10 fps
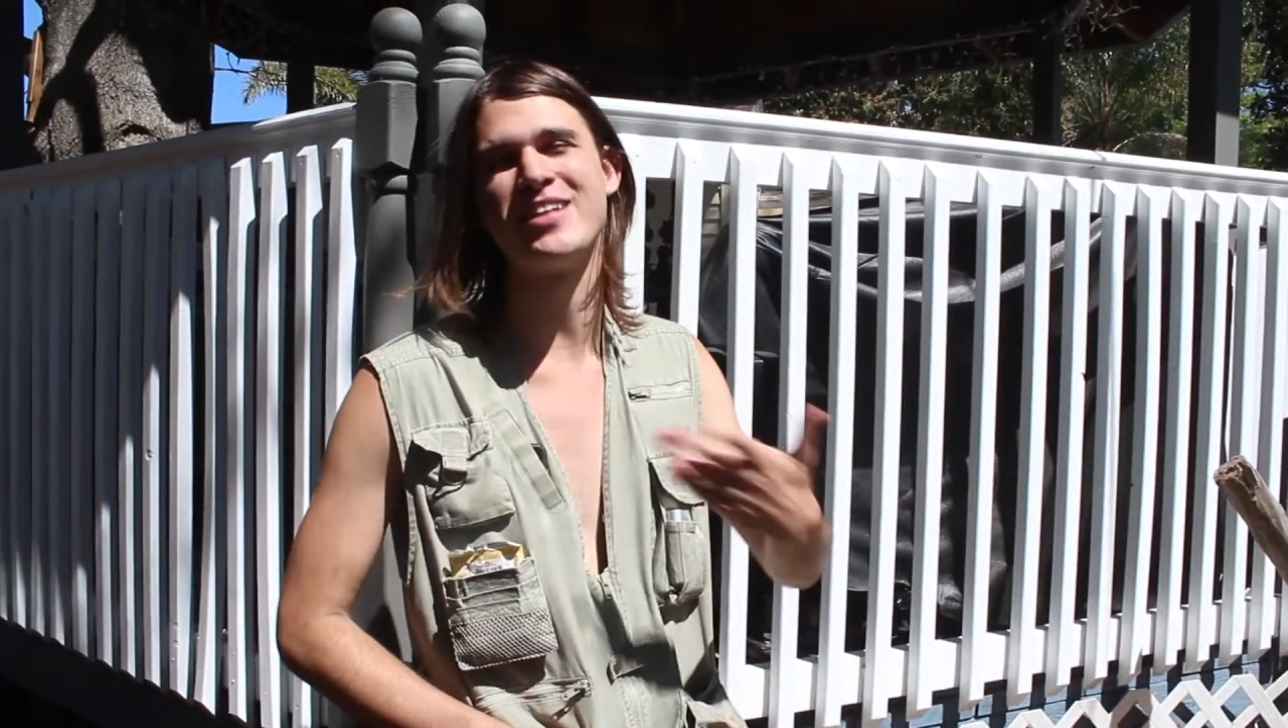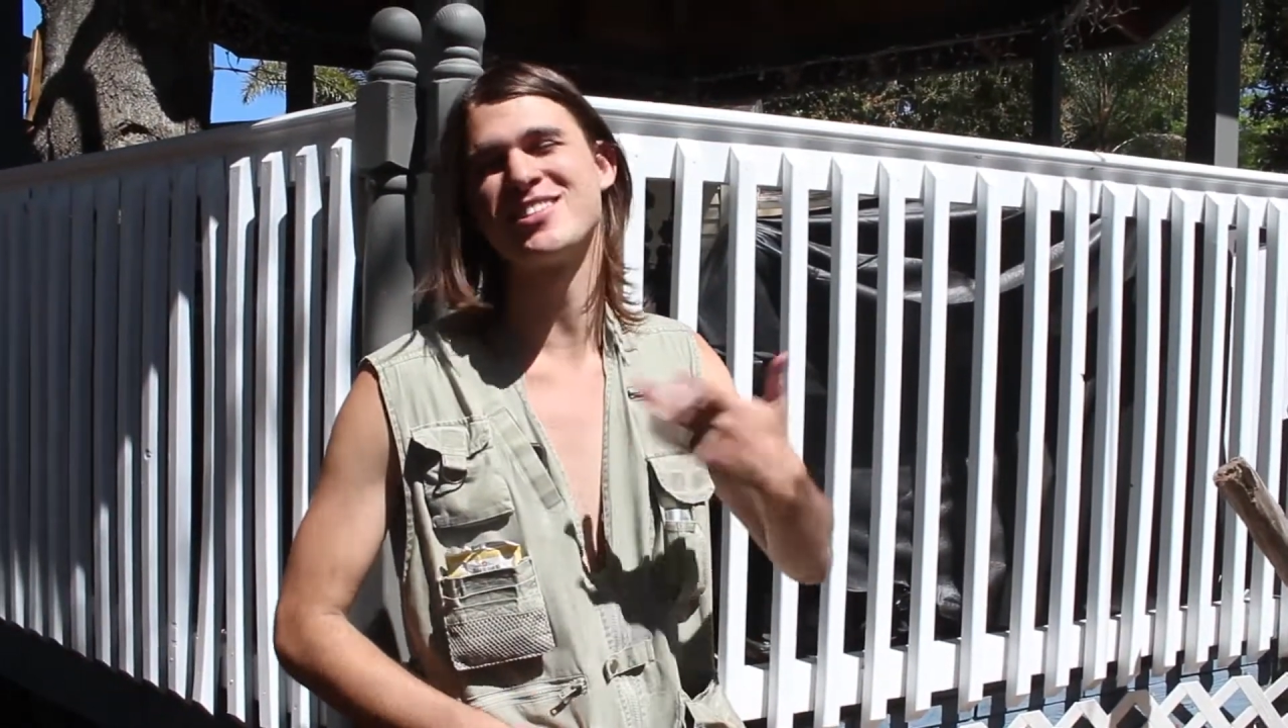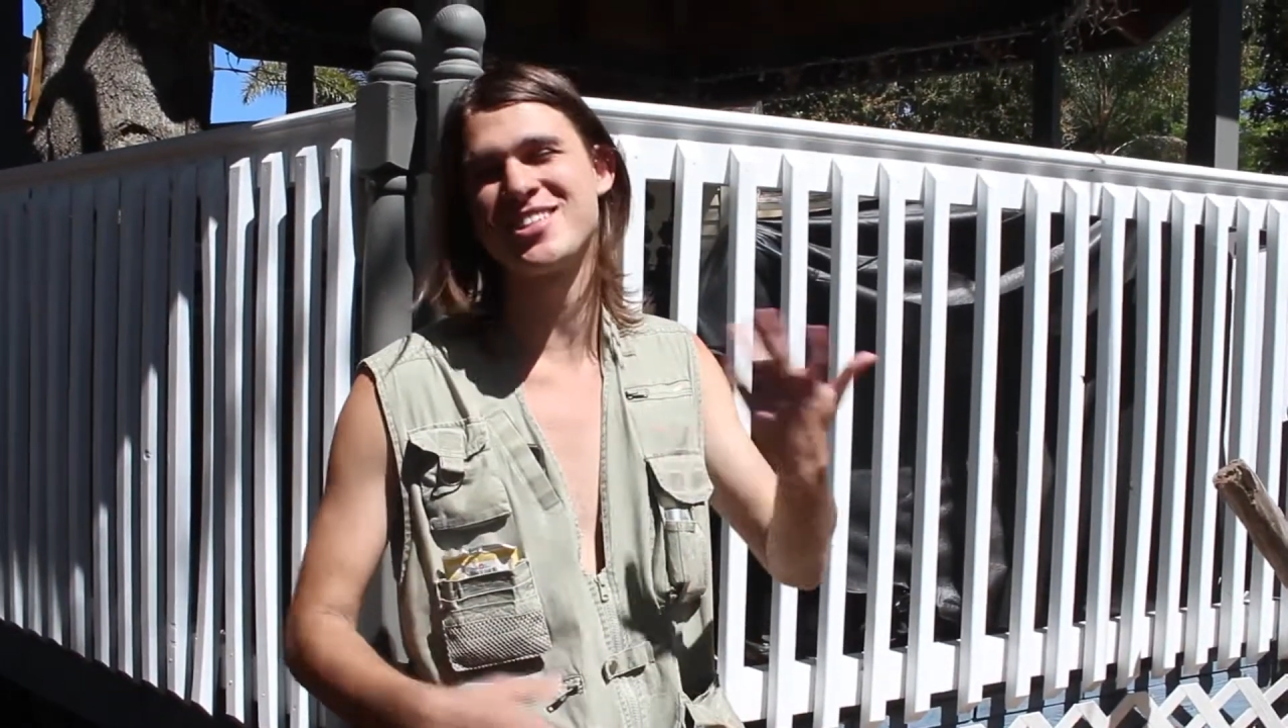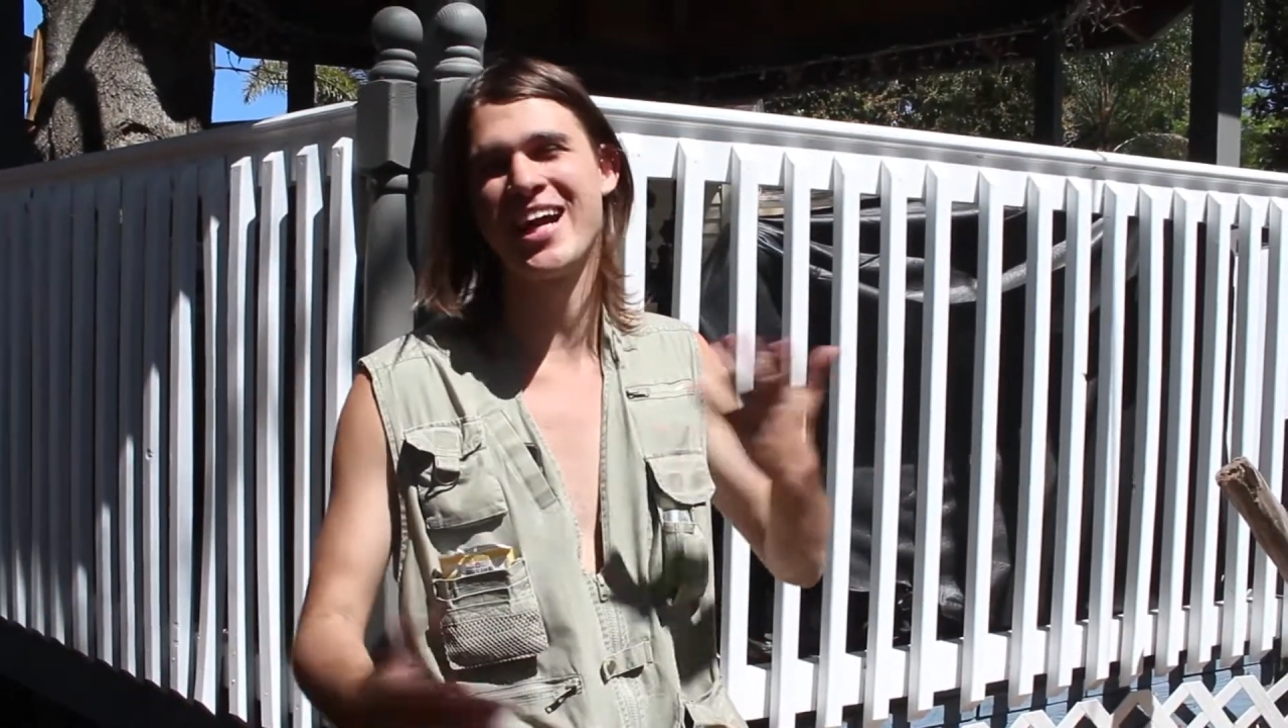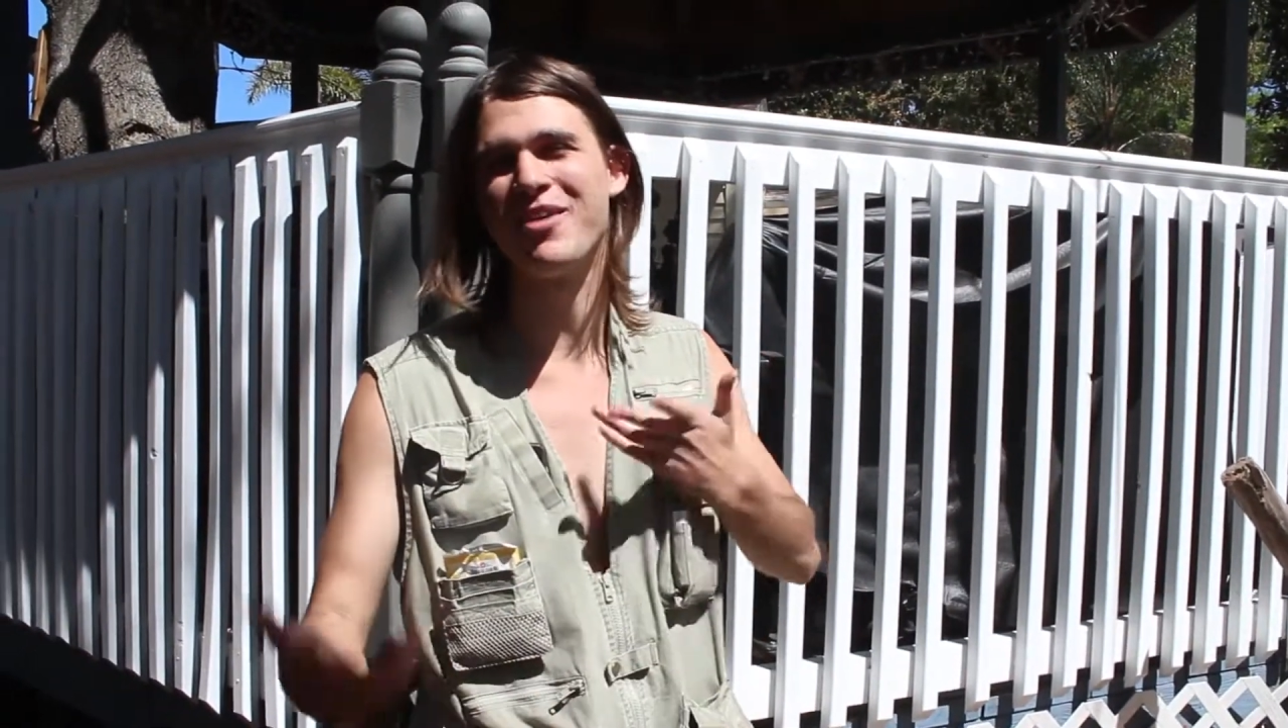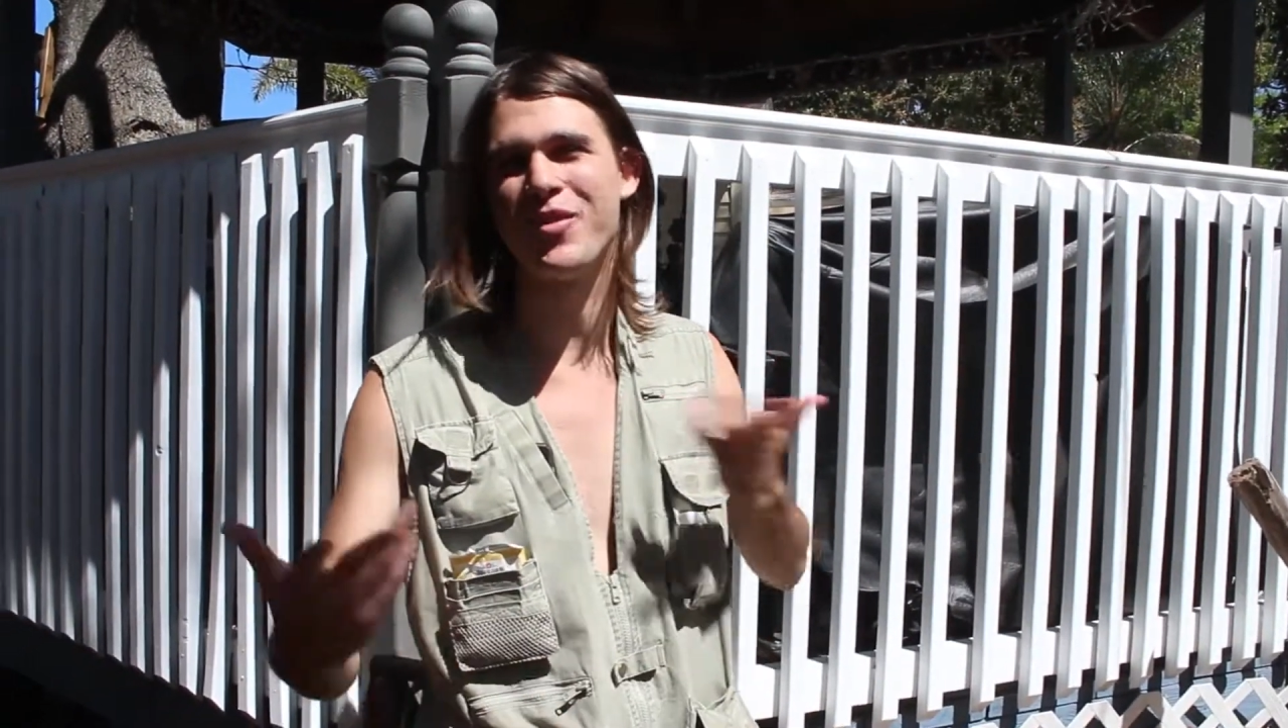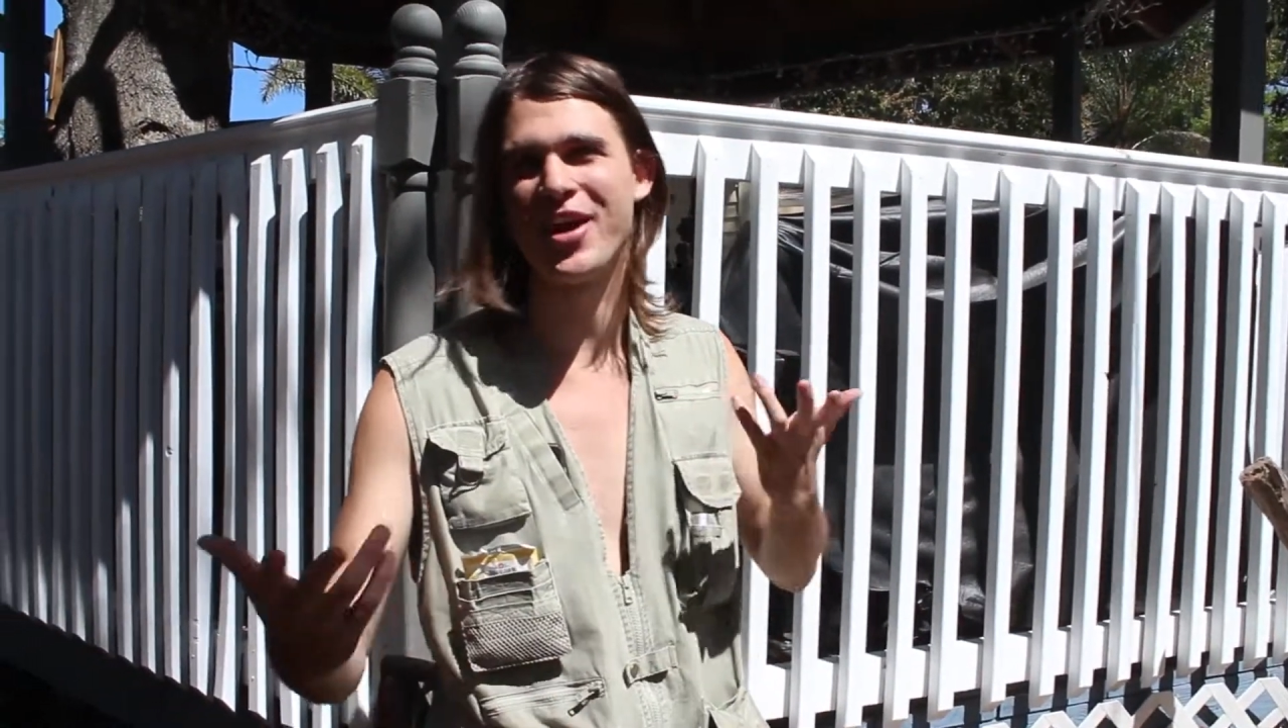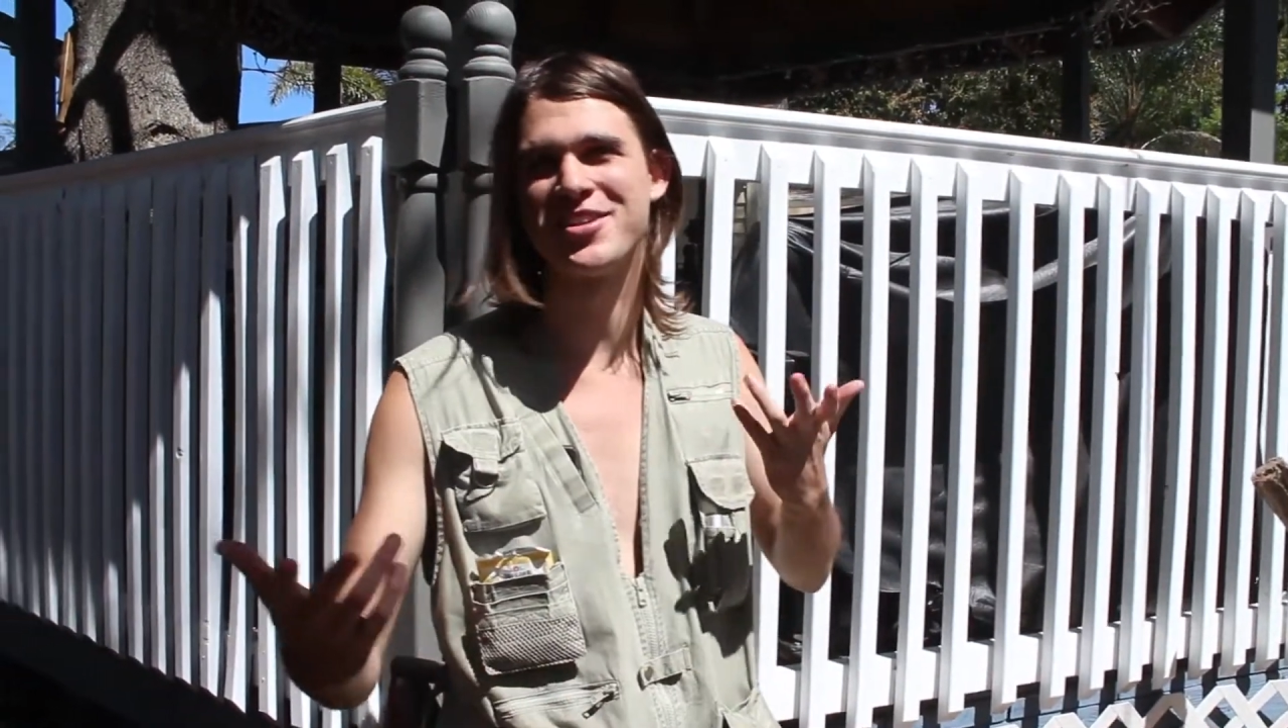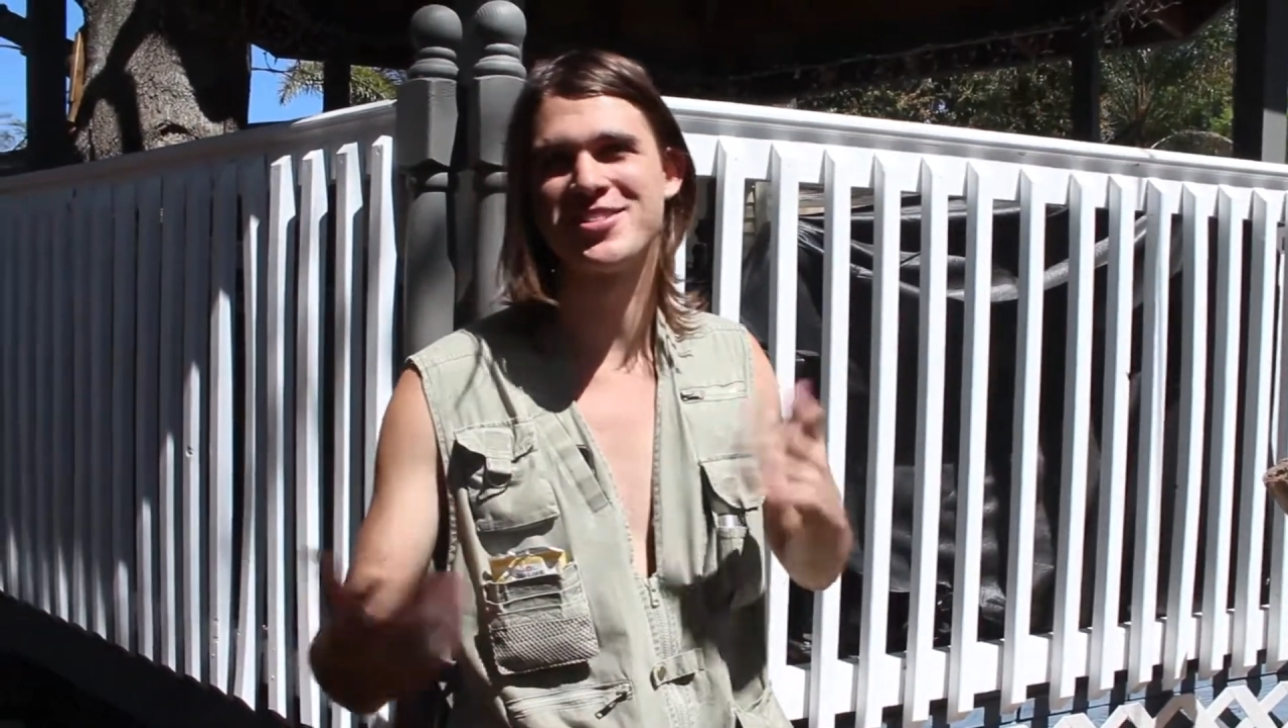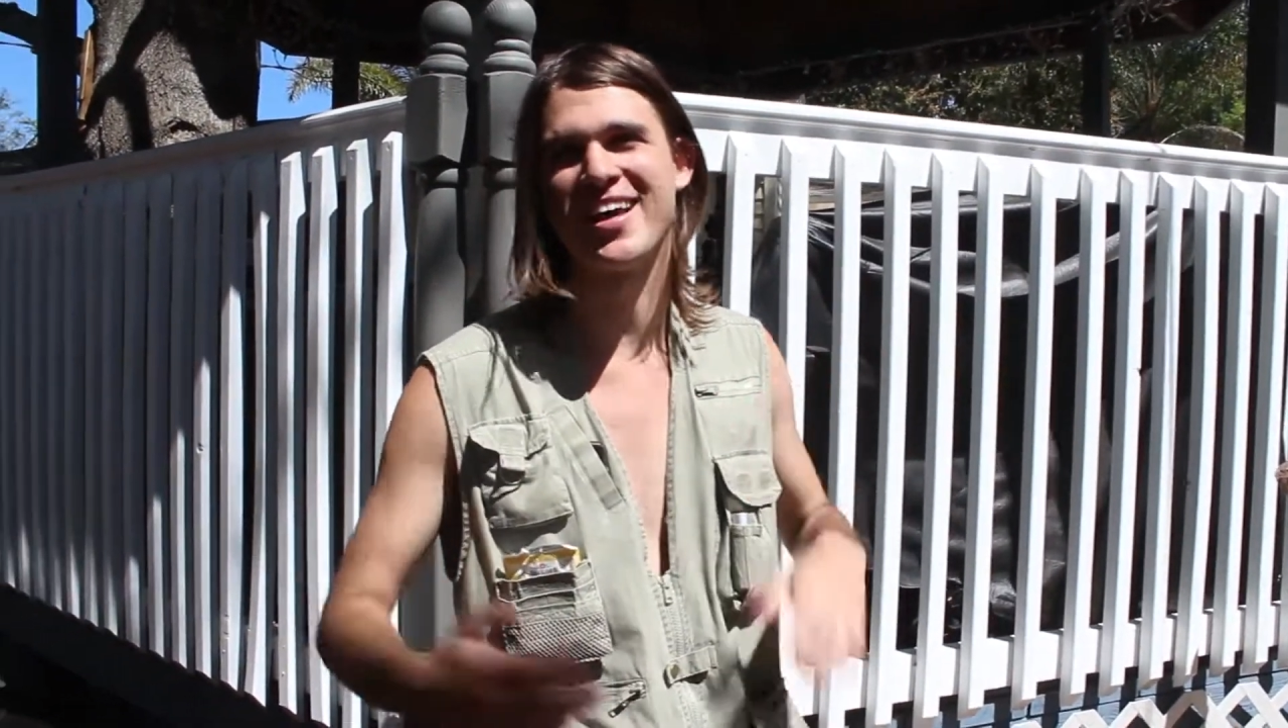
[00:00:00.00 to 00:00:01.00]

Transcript: It's just kind of what us